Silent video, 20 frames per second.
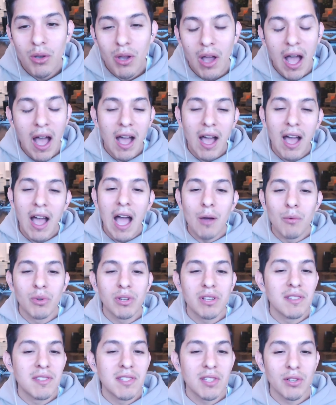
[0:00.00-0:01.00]
I
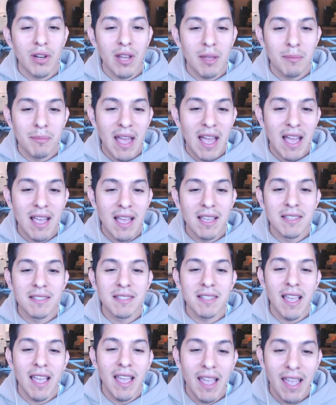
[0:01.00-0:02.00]
would consider him as
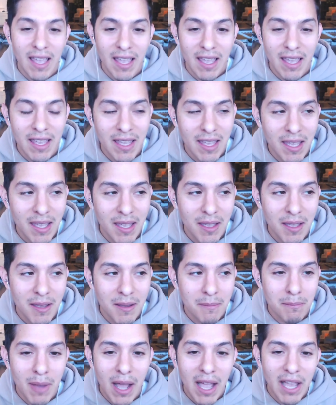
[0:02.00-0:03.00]
a
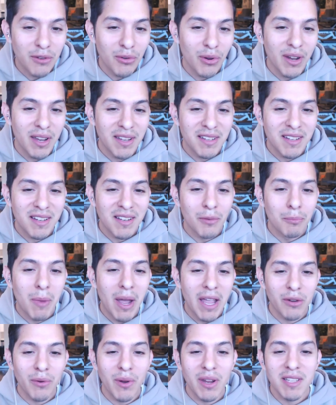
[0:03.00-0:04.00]
migraine
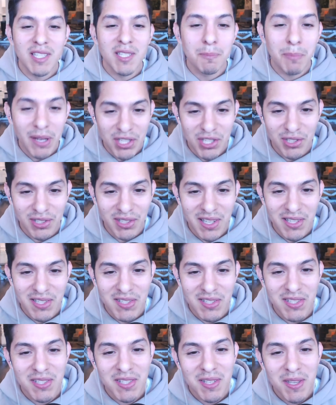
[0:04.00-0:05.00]

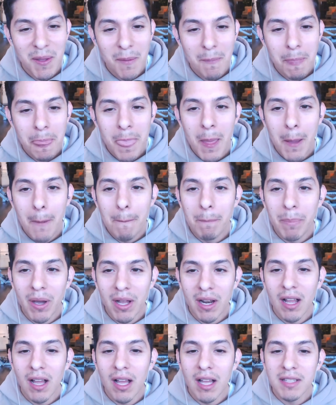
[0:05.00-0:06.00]
specialist.
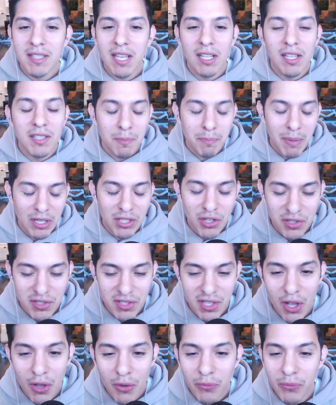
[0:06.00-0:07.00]
But tell us about
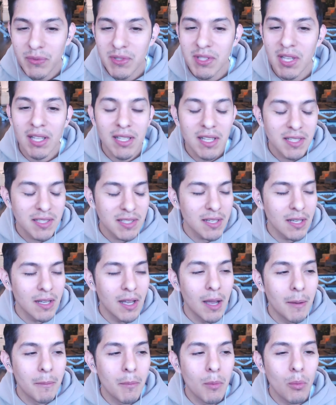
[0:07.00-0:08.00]
yourself. Tell us
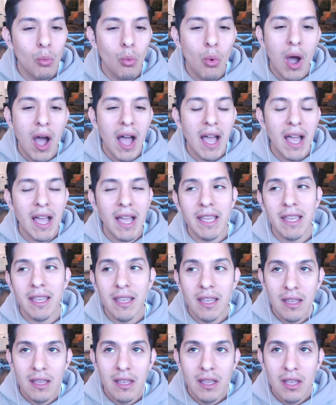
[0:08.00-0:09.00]
why
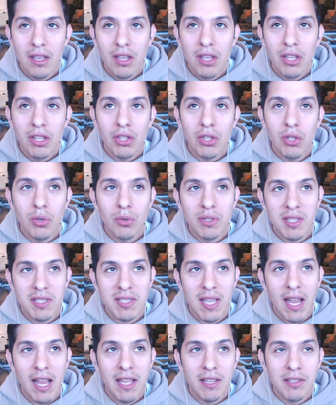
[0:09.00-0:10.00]
you
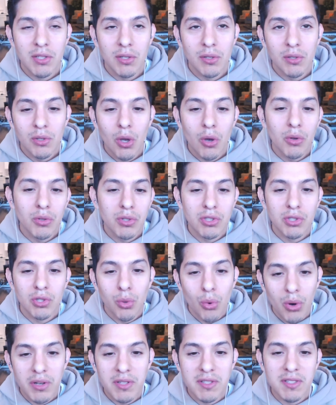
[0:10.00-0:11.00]
decided to go
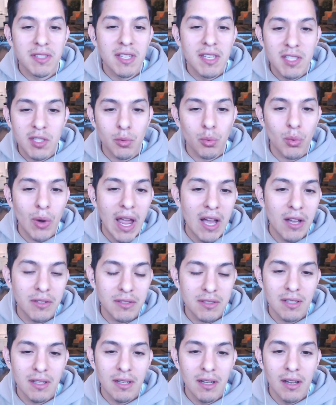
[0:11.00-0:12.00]
towards this
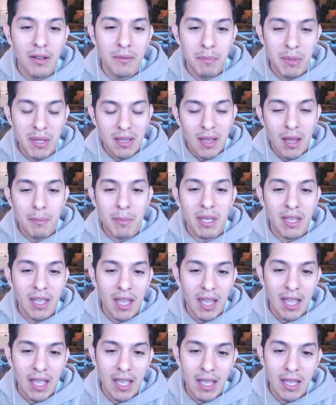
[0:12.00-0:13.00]
route of becoming
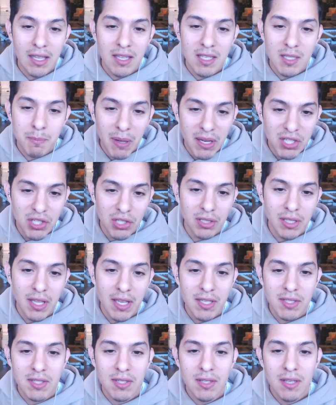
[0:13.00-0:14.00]
a
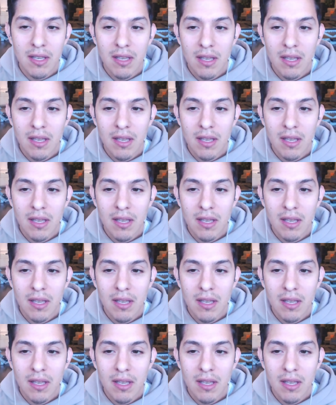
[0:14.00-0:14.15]
specialist.